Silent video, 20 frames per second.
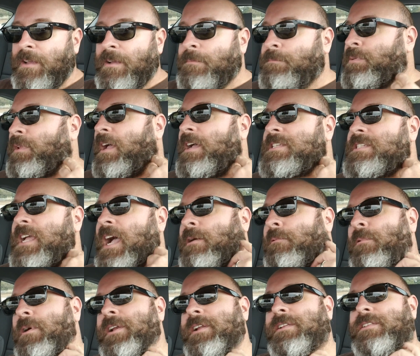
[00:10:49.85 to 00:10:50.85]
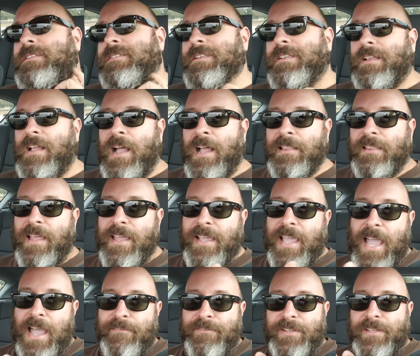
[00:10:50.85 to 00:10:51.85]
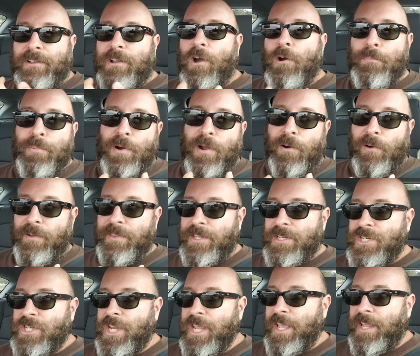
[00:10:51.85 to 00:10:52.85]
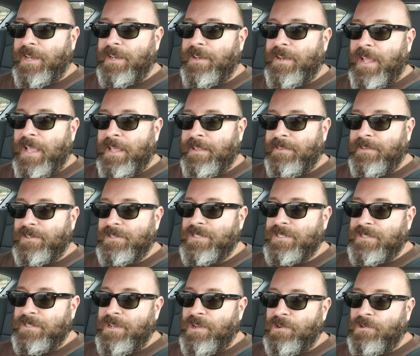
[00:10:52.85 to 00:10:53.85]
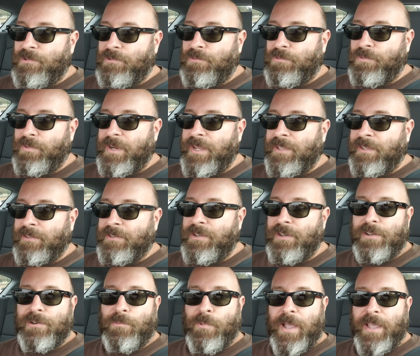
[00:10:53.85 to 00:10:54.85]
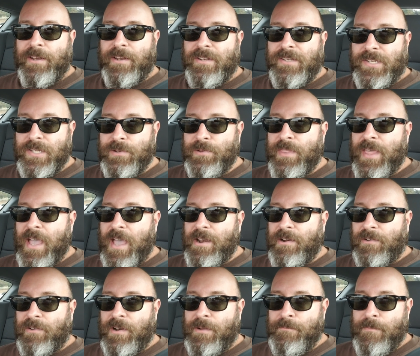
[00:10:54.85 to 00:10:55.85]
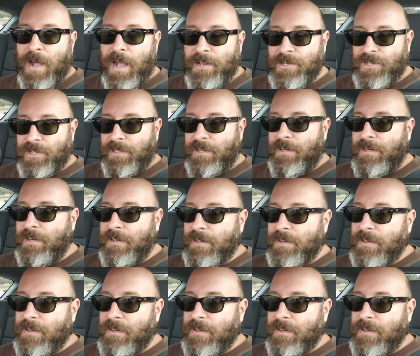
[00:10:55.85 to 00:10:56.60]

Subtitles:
Plus, I like having the GoPro on the chin, and there's no real good way to do that on a modular.